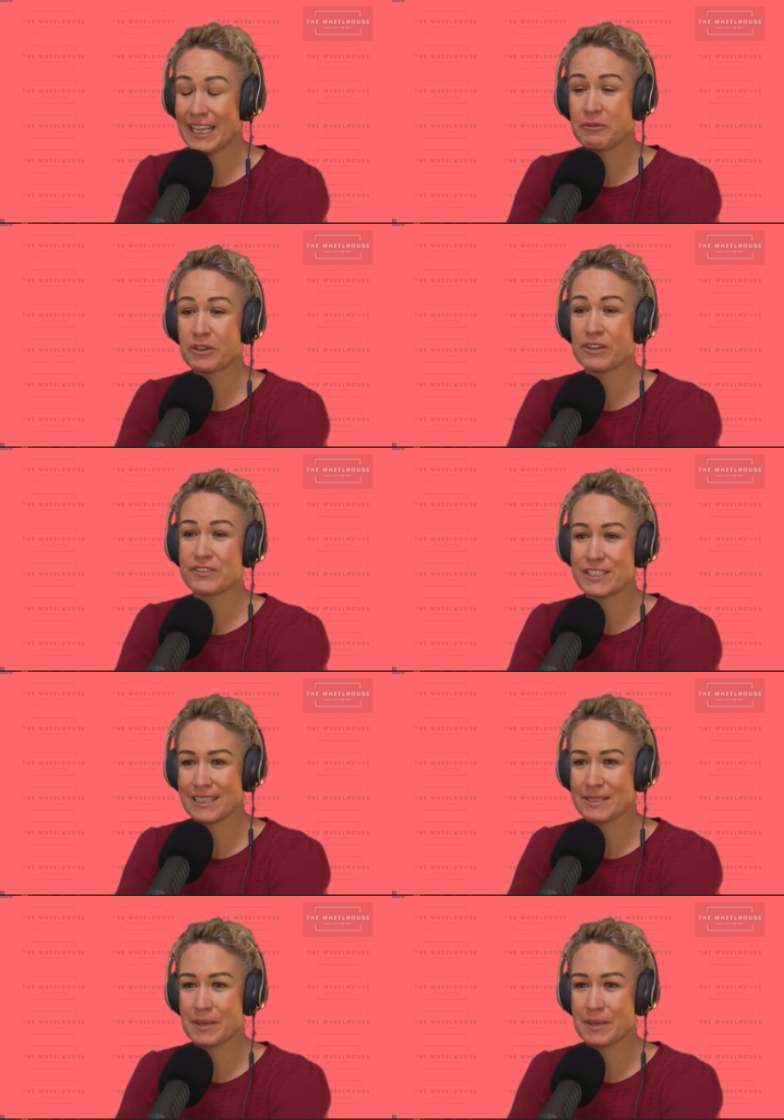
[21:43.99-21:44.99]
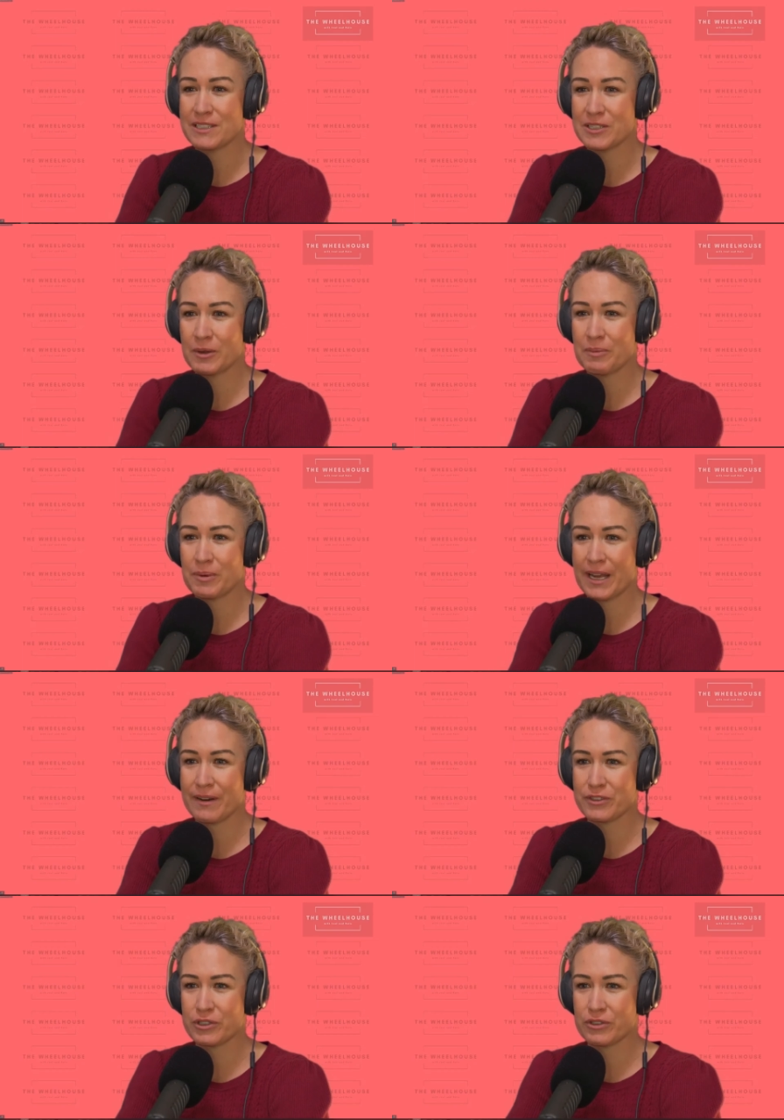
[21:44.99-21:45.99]
He would have just been so
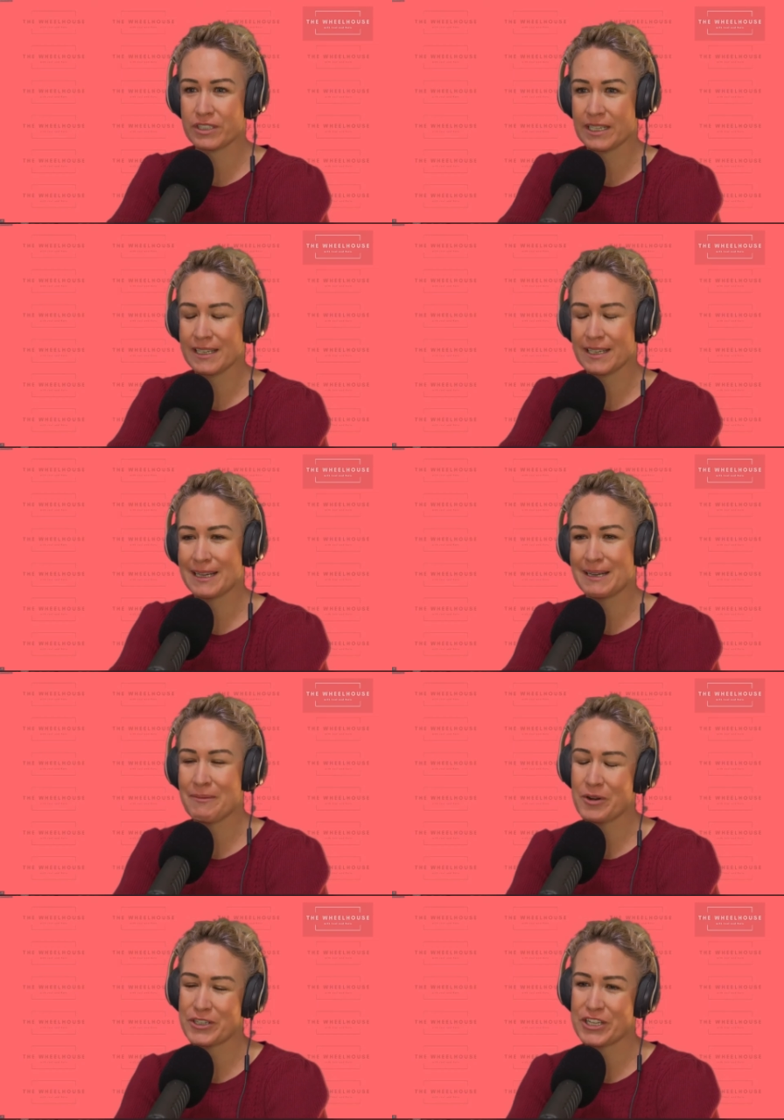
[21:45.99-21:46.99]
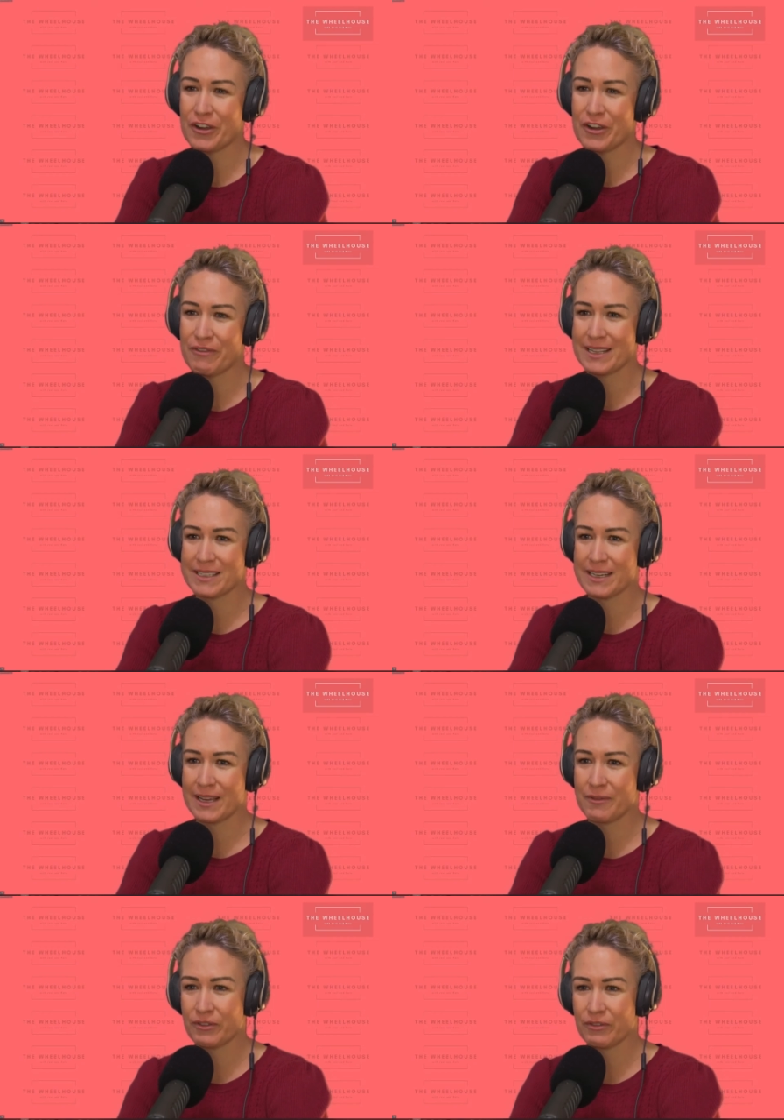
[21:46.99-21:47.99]
proud of Georgia uh, and watching her race, and
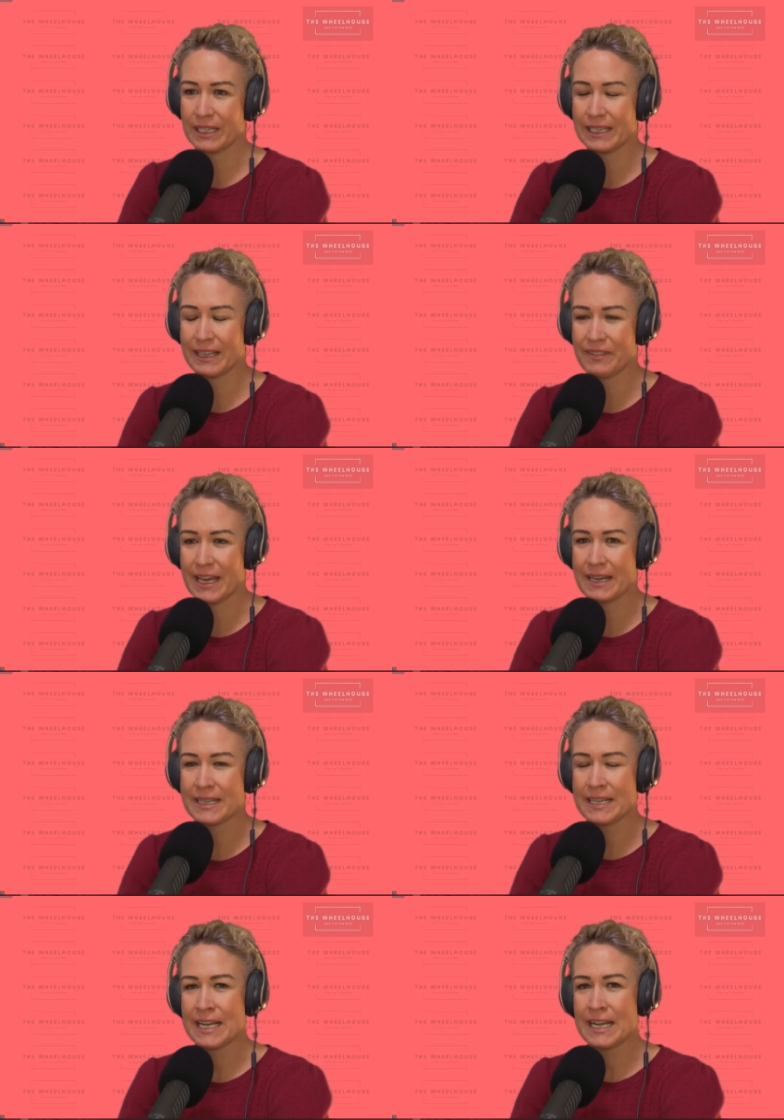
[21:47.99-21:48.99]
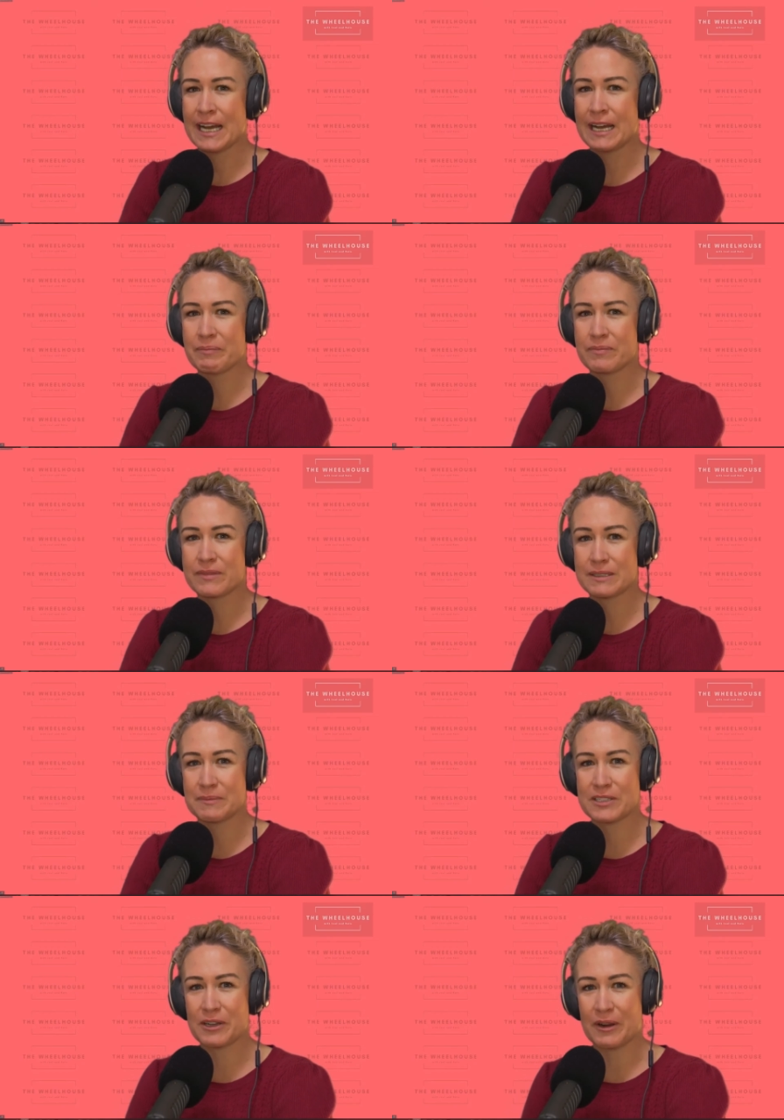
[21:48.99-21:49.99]
he would have really loved that. Um,
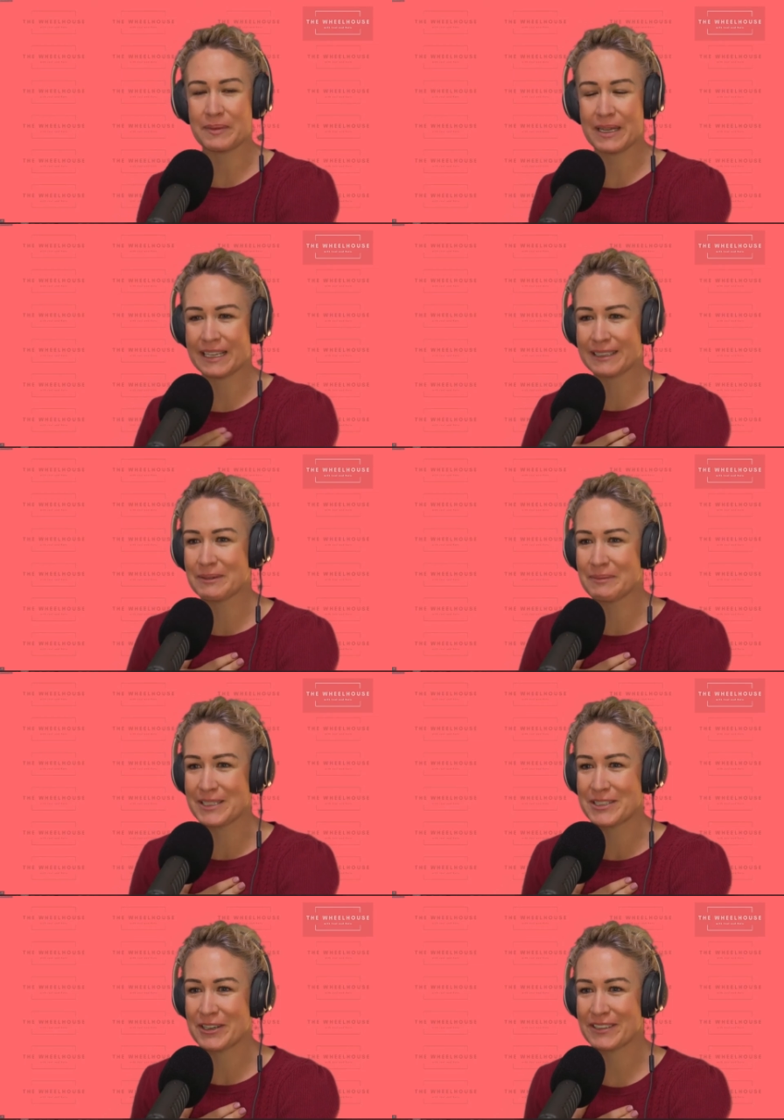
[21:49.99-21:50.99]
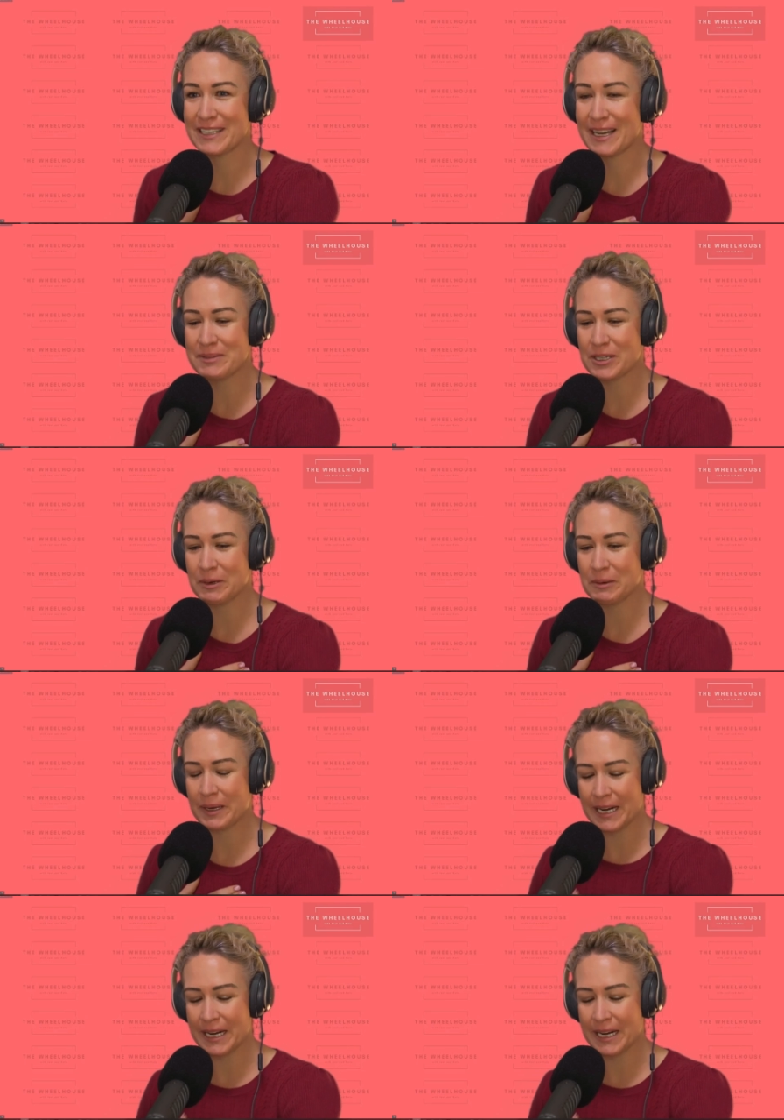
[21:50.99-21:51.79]
sorry, I'm getting a little bit oh, choked course, up, Joel, no.